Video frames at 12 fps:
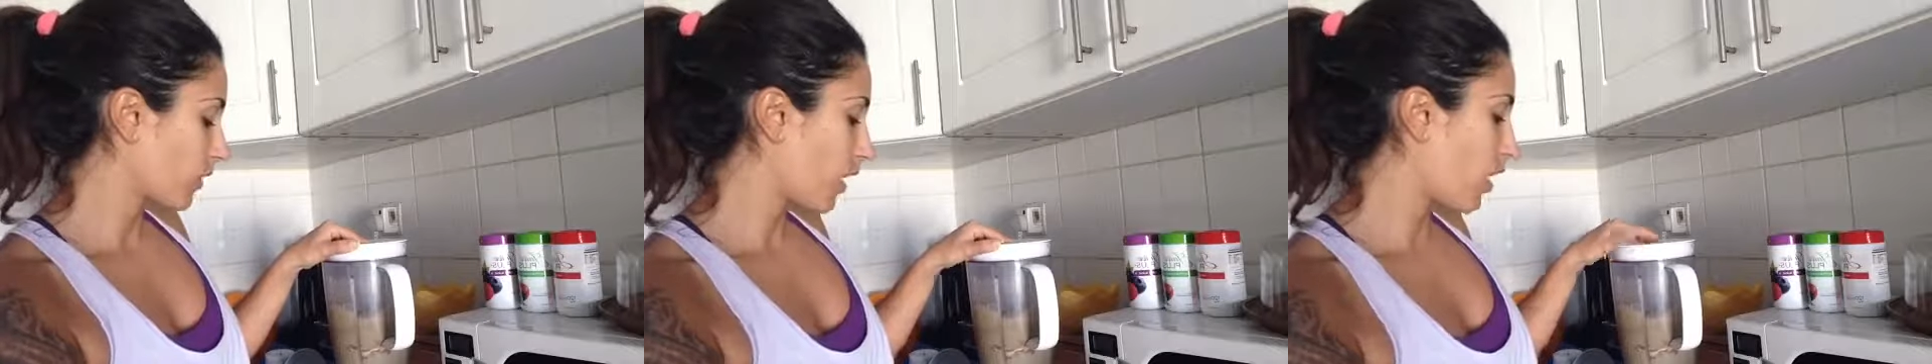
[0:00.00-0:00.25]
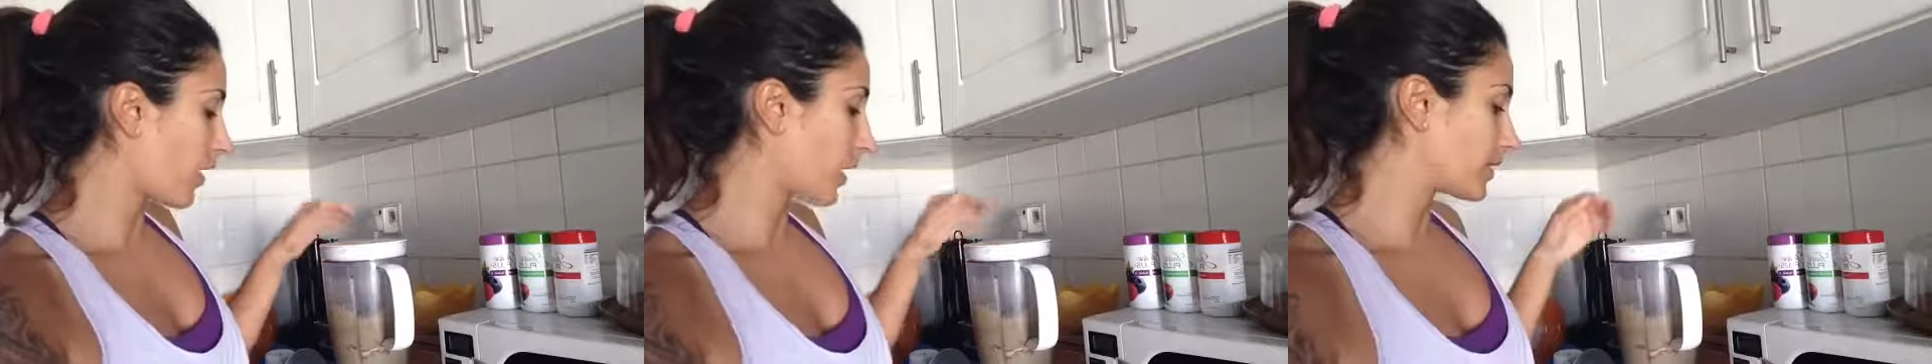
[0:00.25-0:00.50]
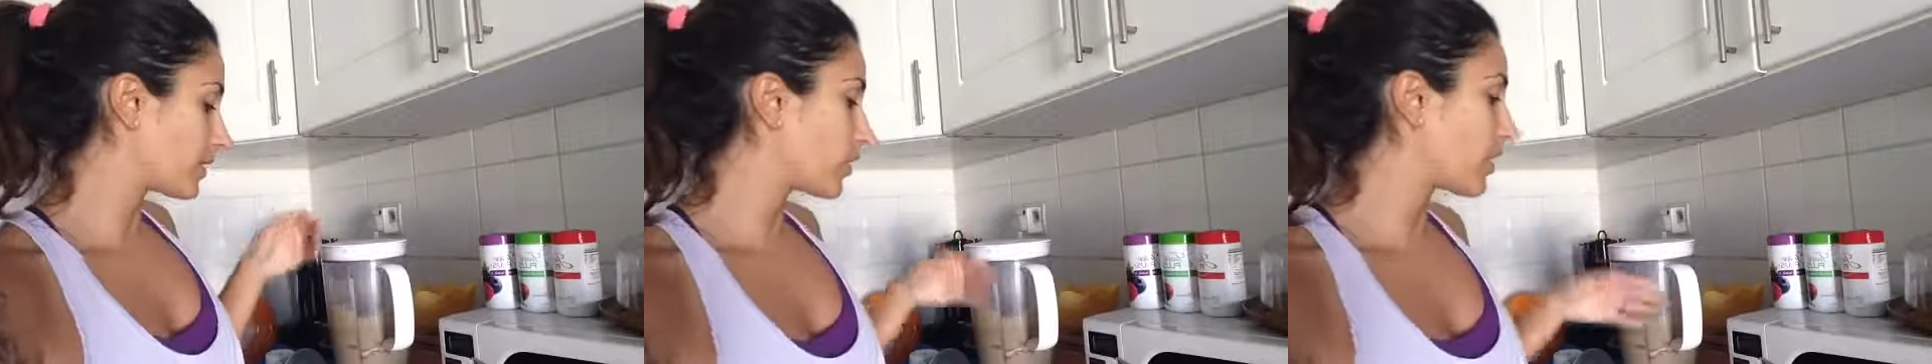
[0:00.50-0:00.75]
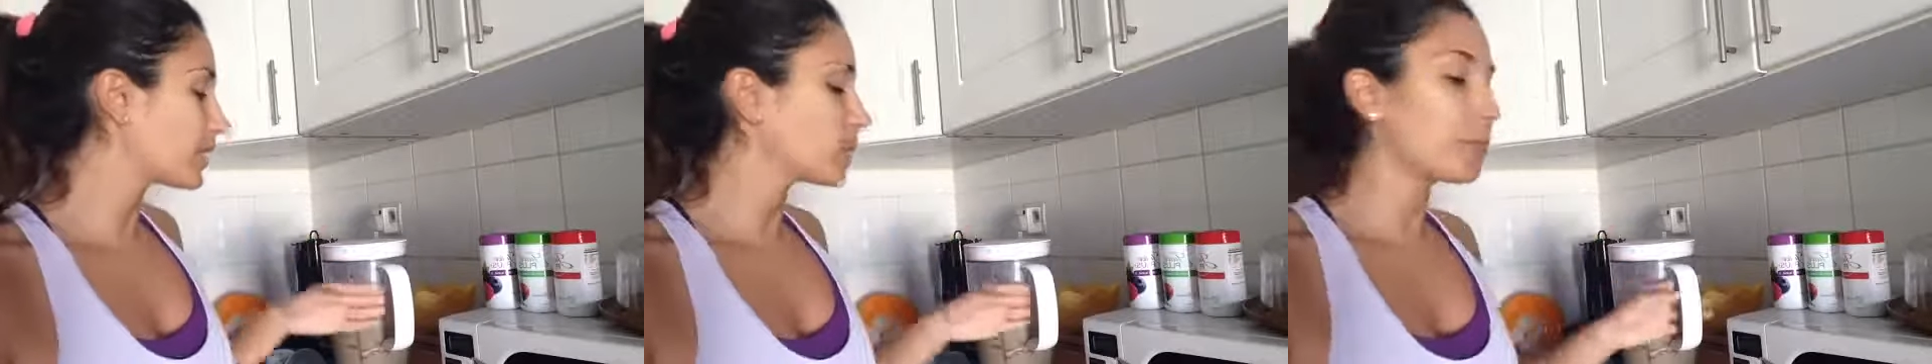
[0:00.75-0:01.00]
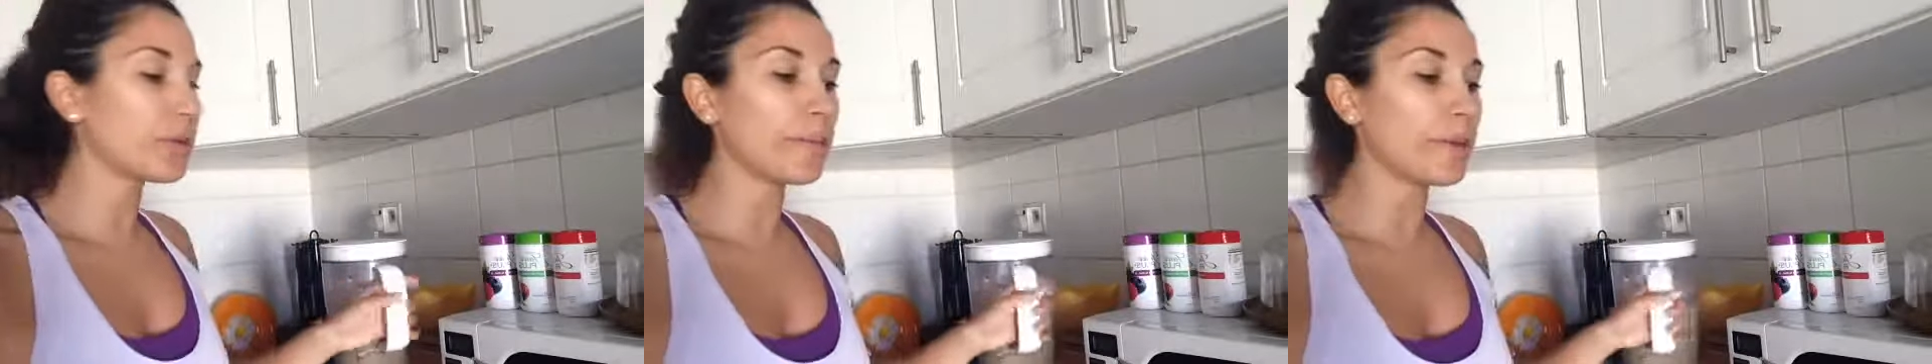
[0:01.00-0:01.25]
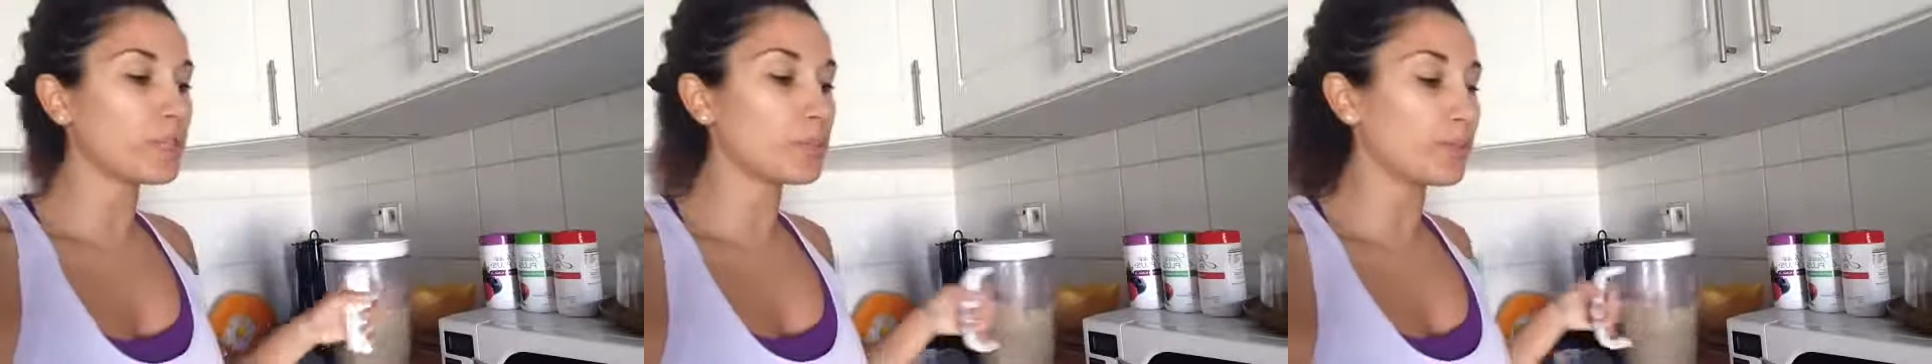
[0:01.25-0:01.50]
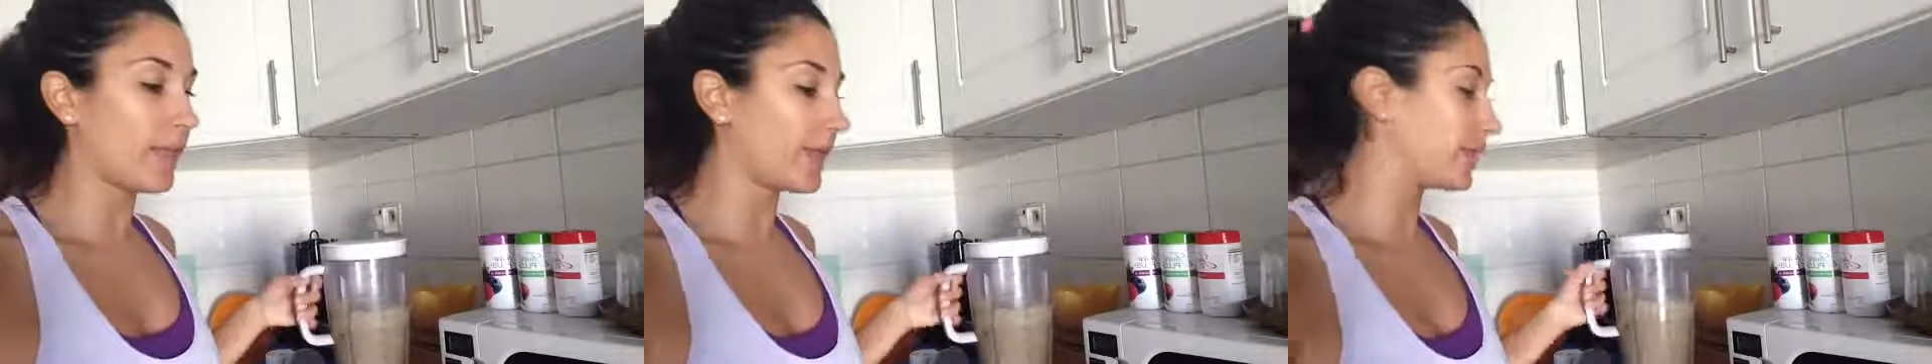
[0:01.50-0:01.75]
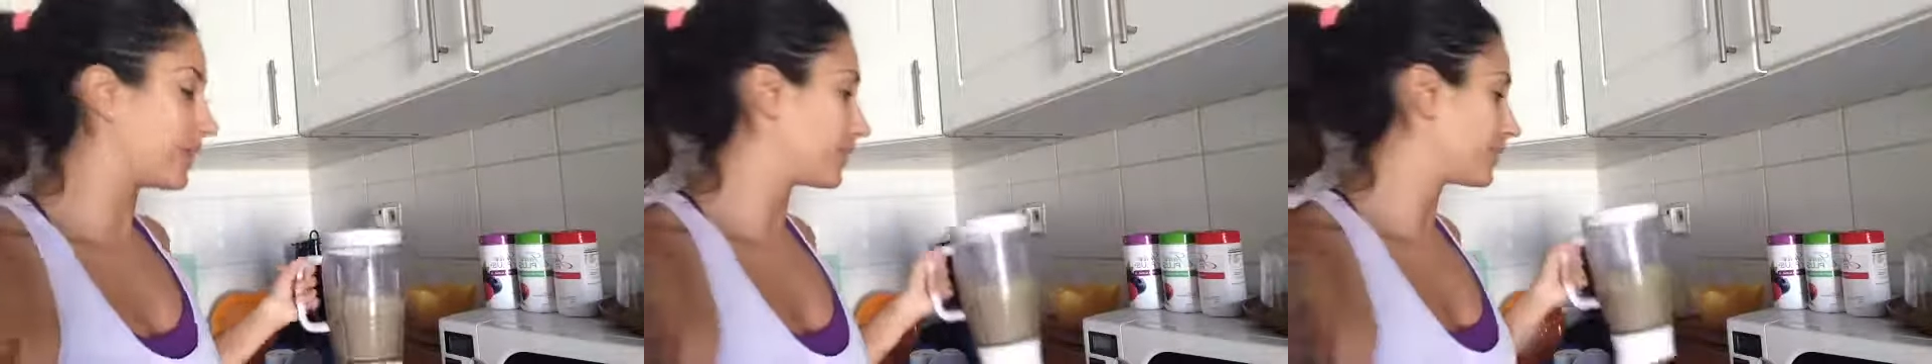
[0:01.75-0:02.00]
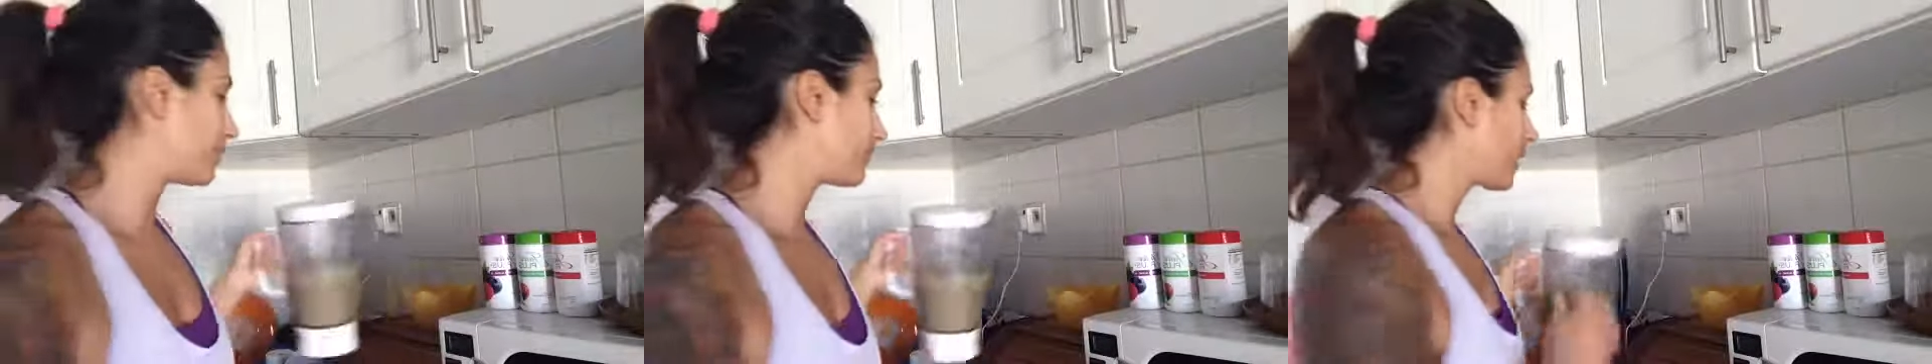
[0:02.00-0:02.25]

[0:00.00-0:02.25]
All right, so that's pretty much blended.